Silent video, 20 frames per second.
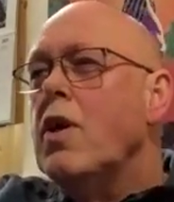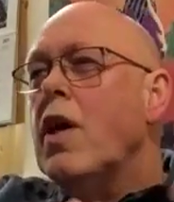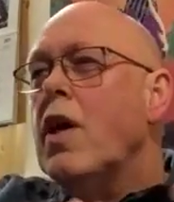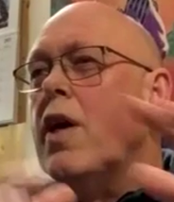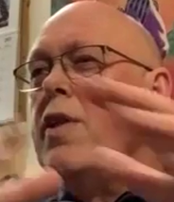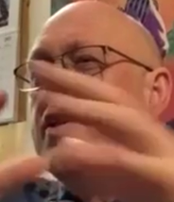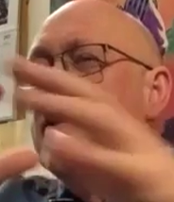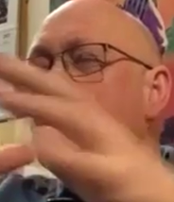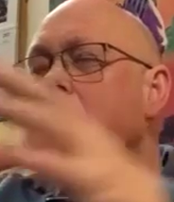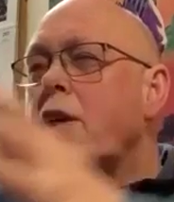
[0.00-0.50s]

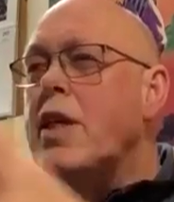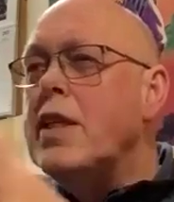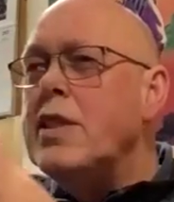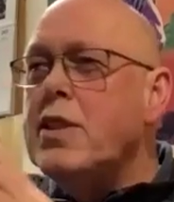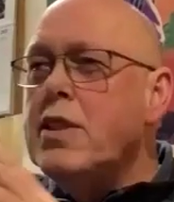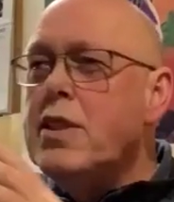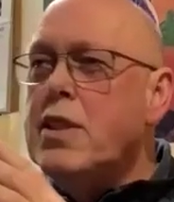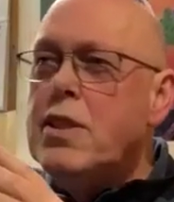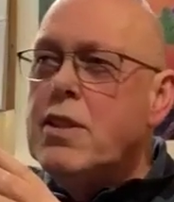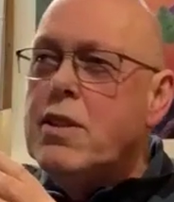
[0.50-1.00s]
and the
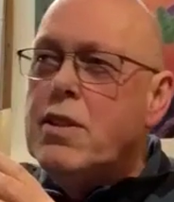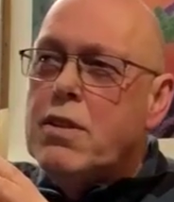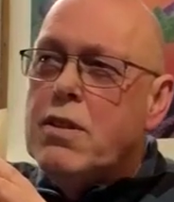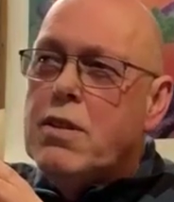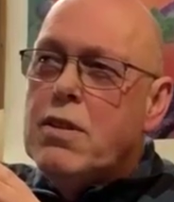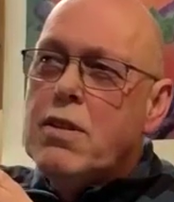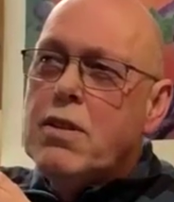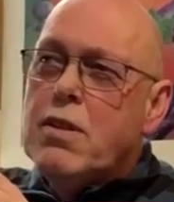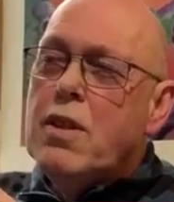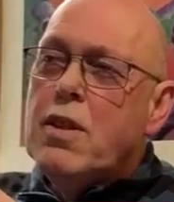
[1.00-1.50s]
rest is,
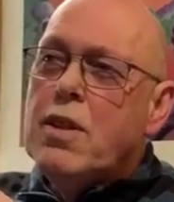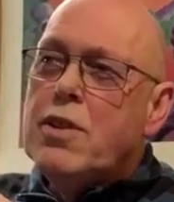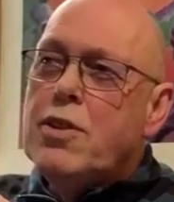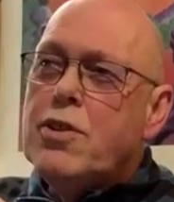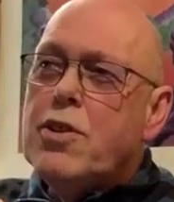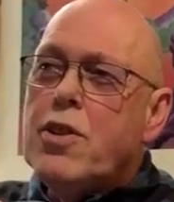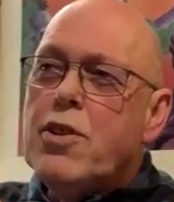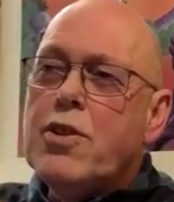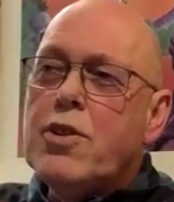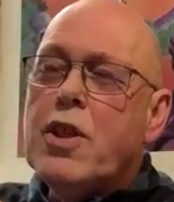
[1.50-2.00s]
is
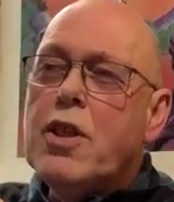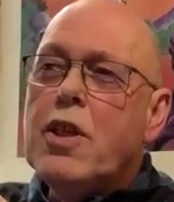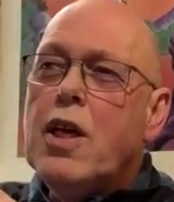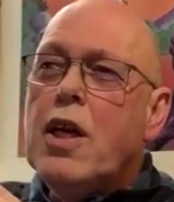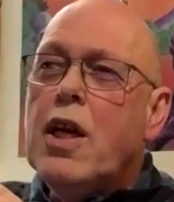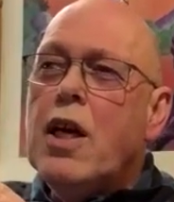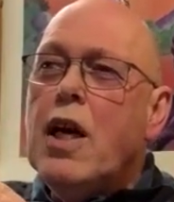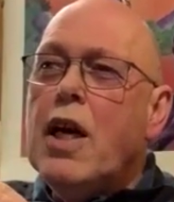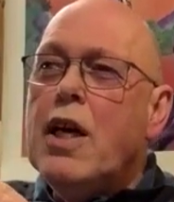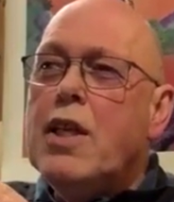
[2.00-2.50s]
just
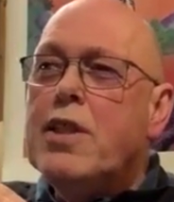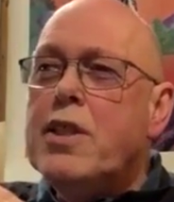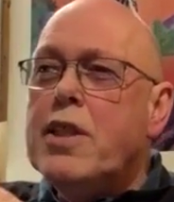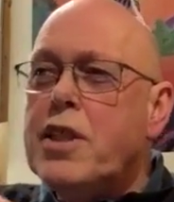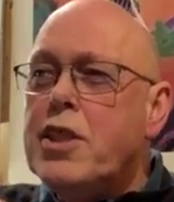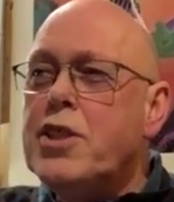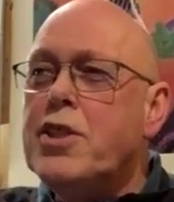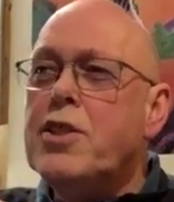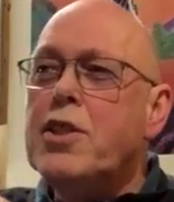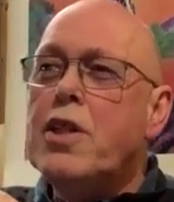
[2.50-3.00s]

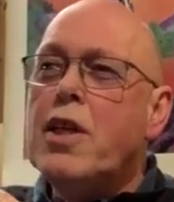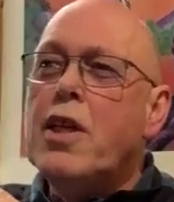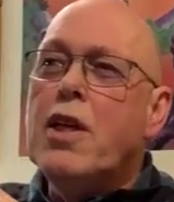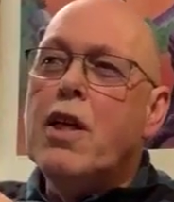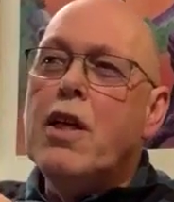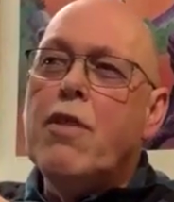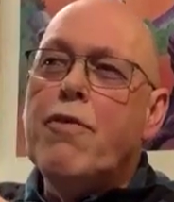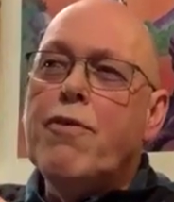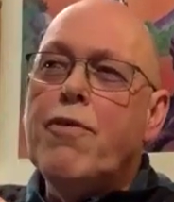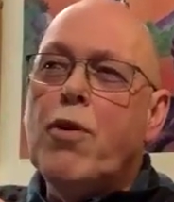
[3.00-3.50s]
additional
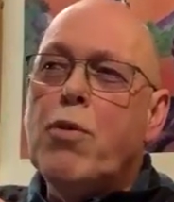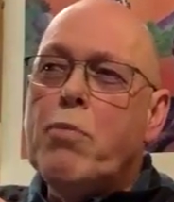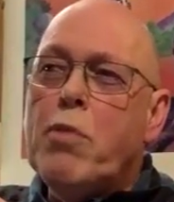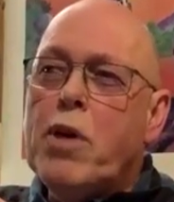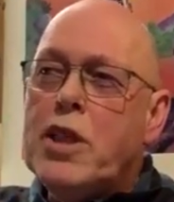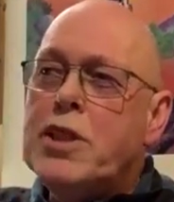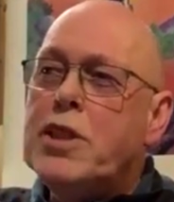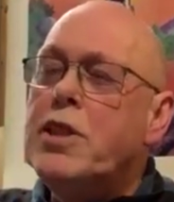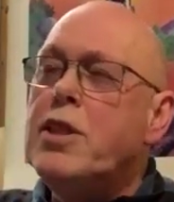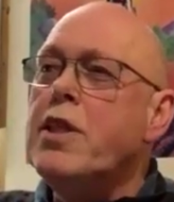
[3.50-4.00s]

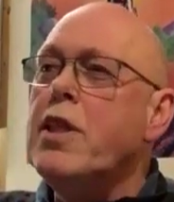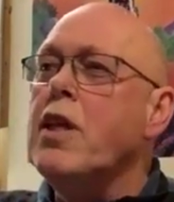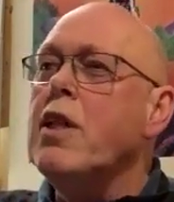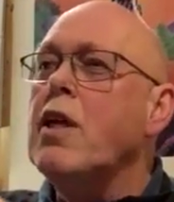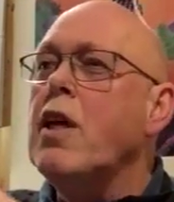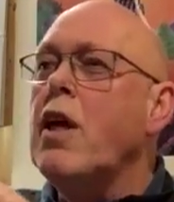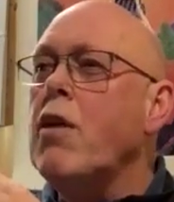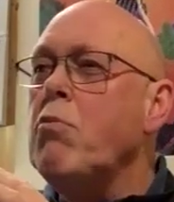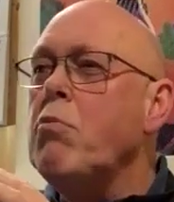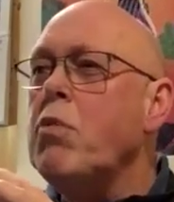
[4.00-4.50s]
information that
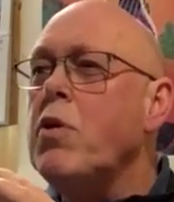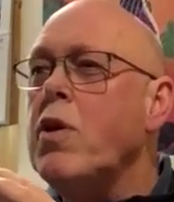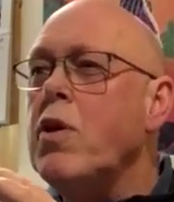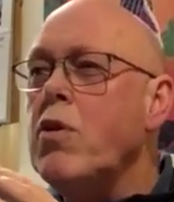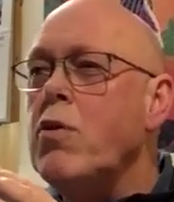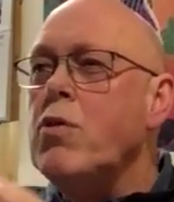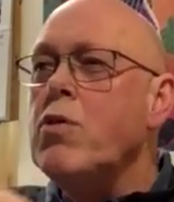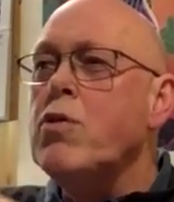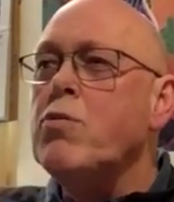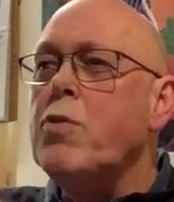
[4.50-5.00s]
can be
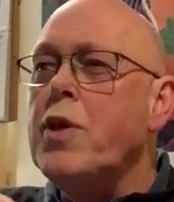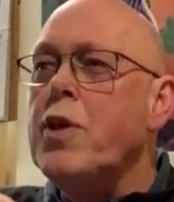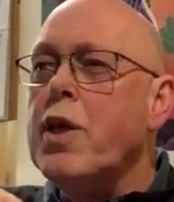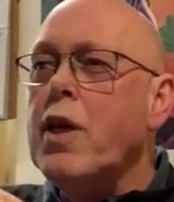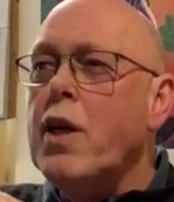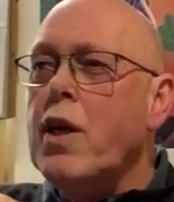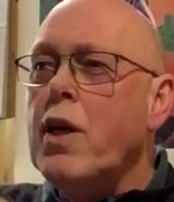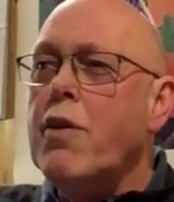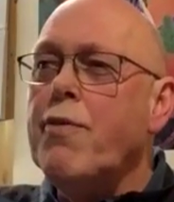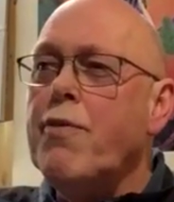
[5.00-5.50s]
used very
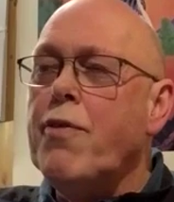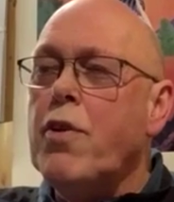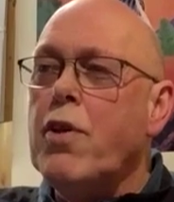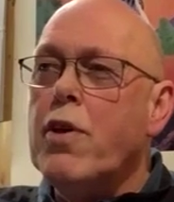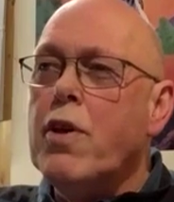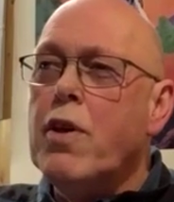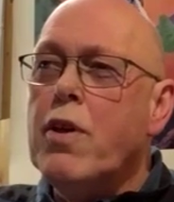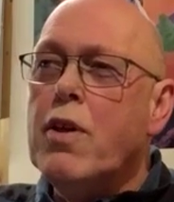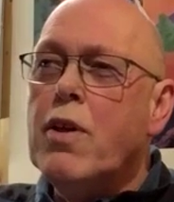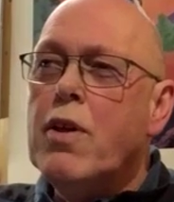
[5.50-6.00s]

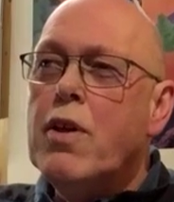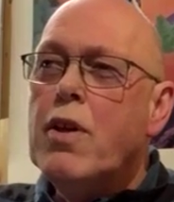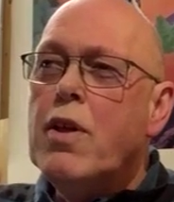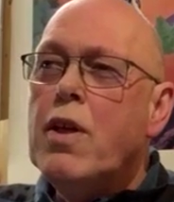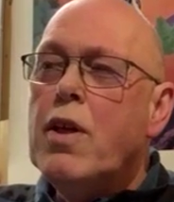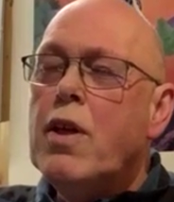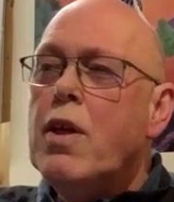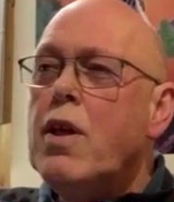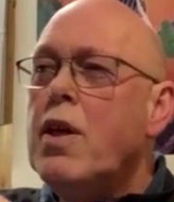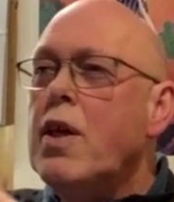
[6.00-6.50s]
carefully
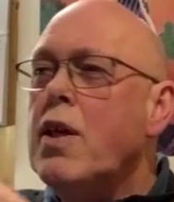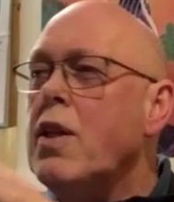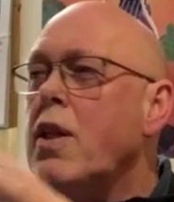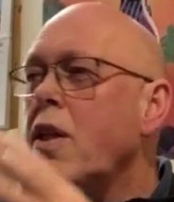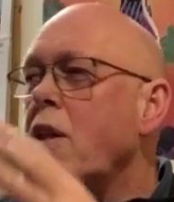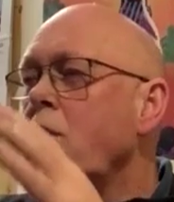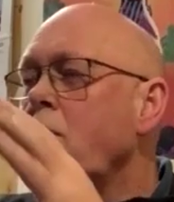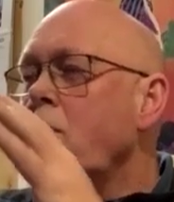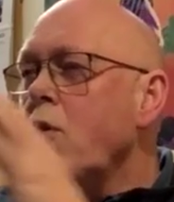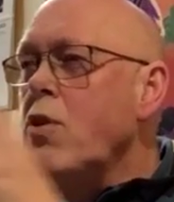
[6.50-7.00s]
in
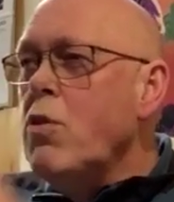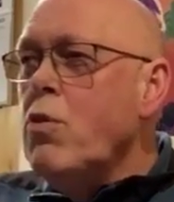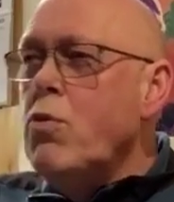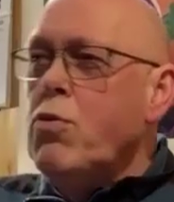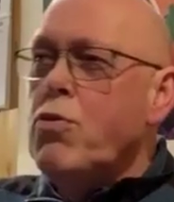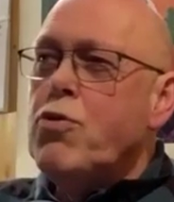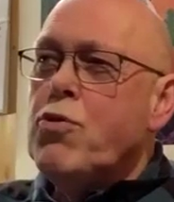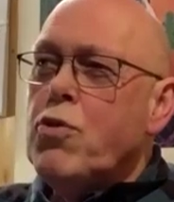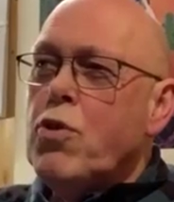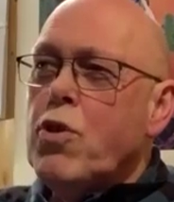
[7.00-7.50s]
a new
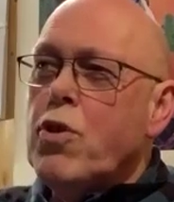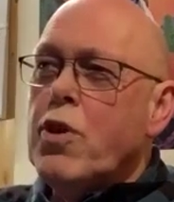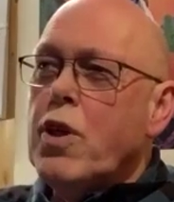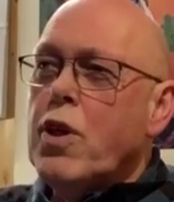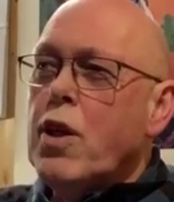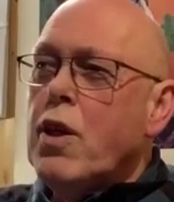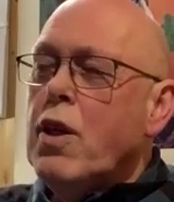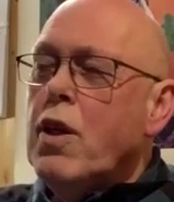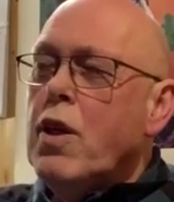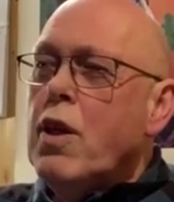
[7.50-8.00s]

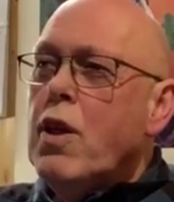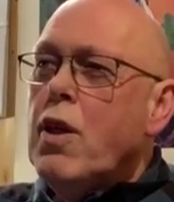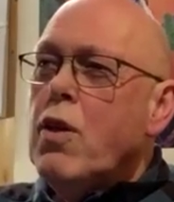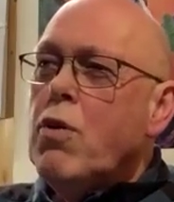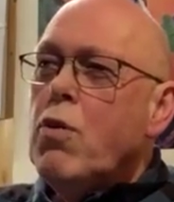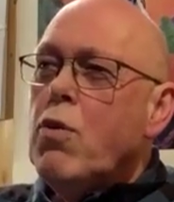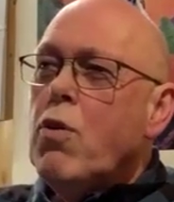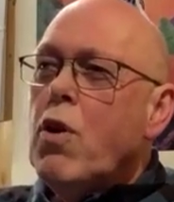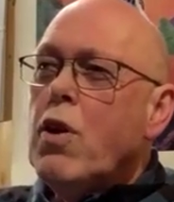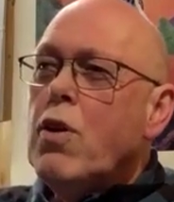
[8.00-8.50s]
story.
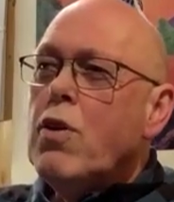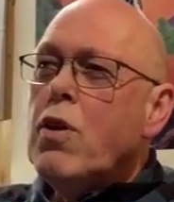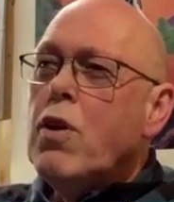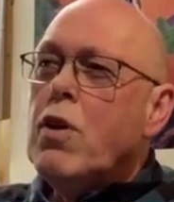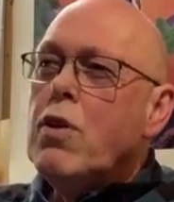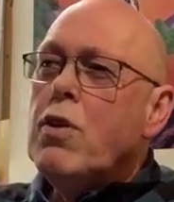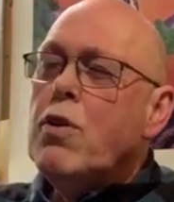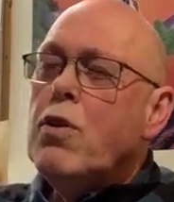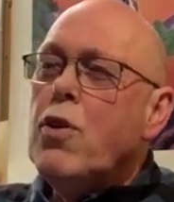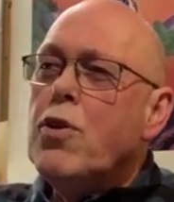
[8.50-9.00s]
You can't
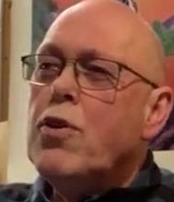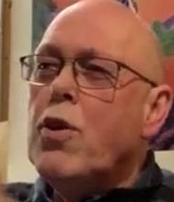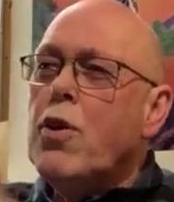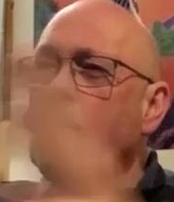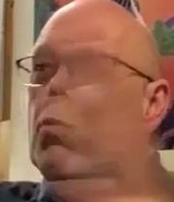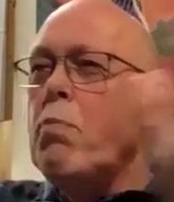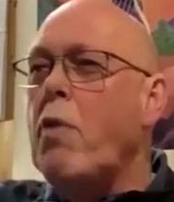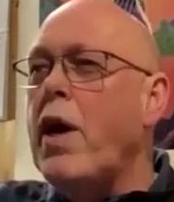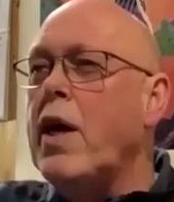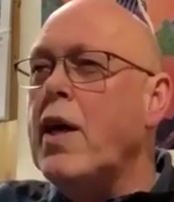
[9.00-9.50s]
go, not
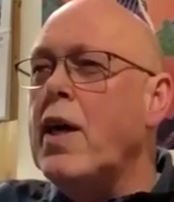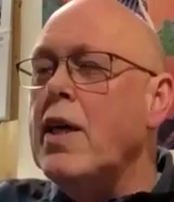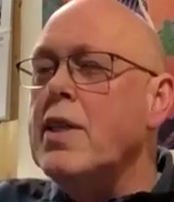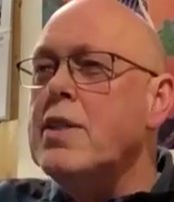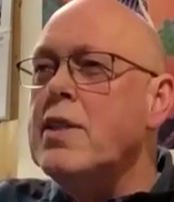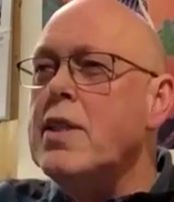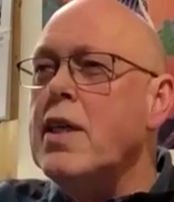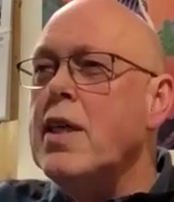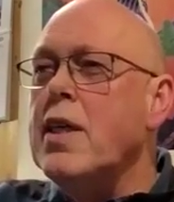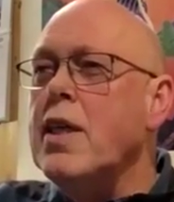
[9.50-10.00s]
go back and
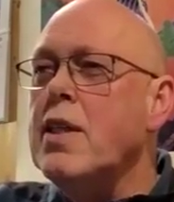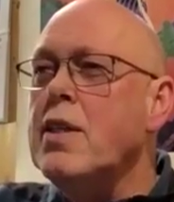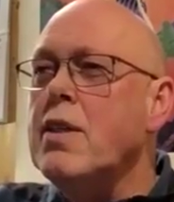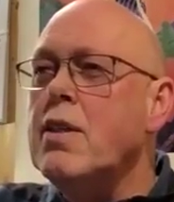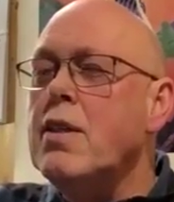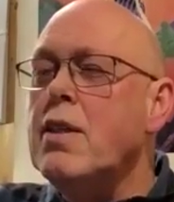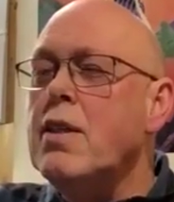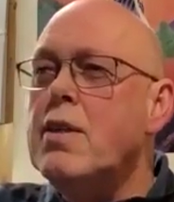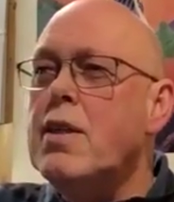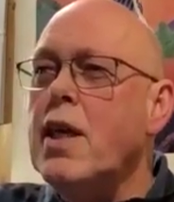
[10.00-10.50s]
say uh,
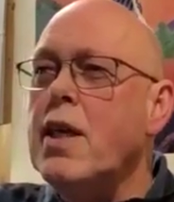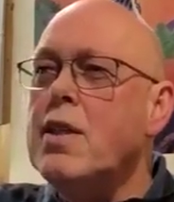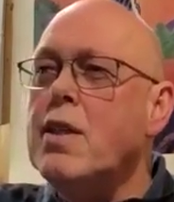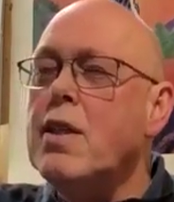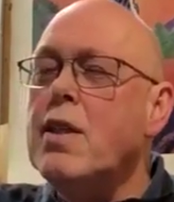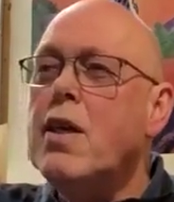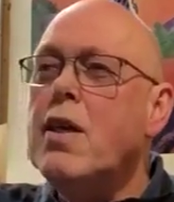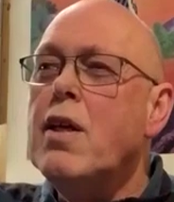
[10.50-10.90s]
that